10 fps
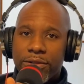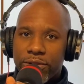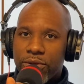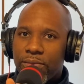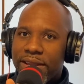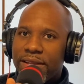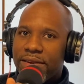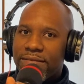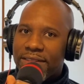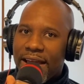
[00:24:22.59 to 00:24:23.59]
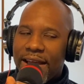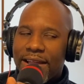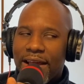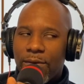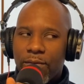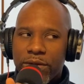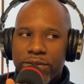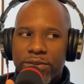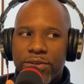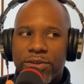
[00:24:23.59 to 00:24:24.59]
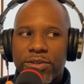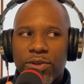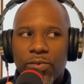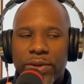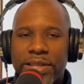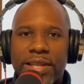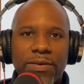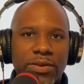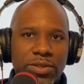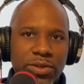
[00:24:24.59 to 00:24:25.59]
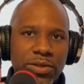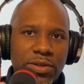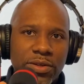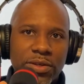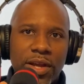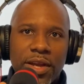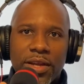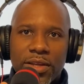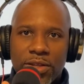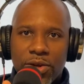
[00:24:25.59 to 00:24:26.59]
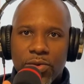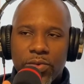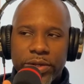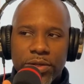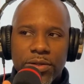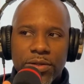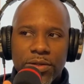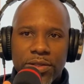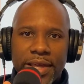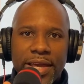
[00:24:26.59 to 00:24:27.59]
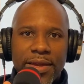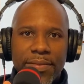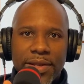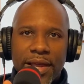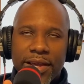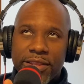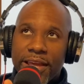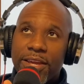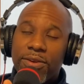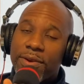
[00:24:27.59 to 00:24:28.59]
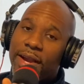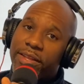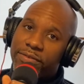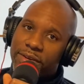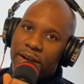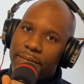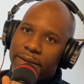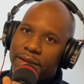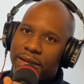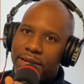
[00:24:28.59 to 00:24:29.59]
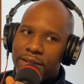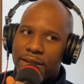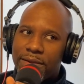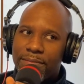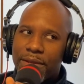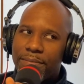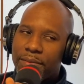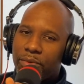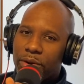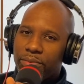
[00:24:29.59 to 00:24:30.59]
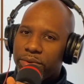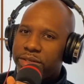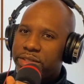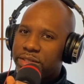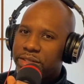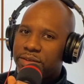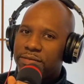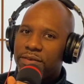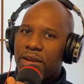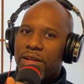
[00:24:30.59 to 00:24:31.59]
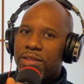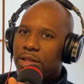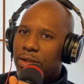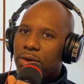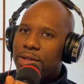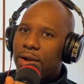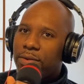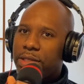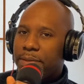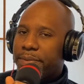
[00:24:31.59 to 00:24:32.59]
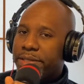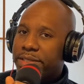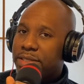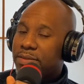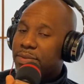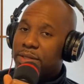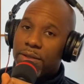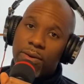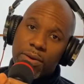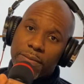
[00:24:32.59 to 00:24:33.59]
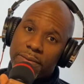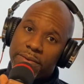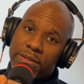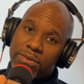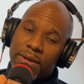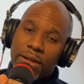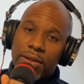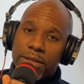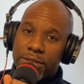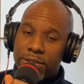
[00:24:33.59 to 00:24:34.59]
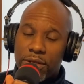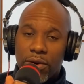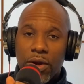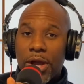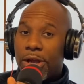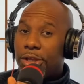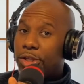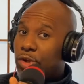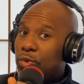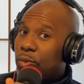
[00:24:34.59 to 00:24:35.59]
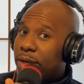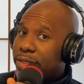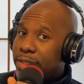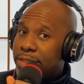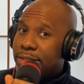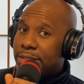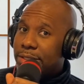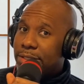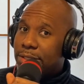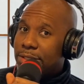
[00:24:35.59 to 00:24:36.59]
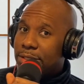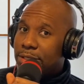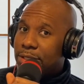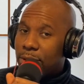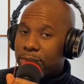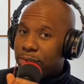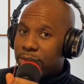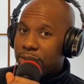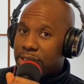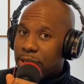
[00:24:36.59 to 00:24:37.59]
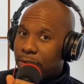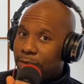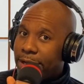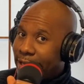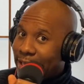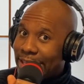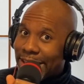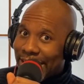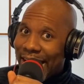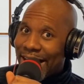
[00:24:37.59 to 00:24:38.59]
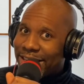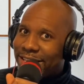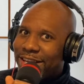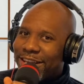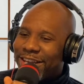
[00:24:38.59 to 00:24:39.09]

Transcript: the weight of that, I wonder, when they return, will they be like, thank you guys for coming, and be a bit more appreciative, not only the businesses, but the local people as well. Because, you wanted Kyoto to yourself, you got it.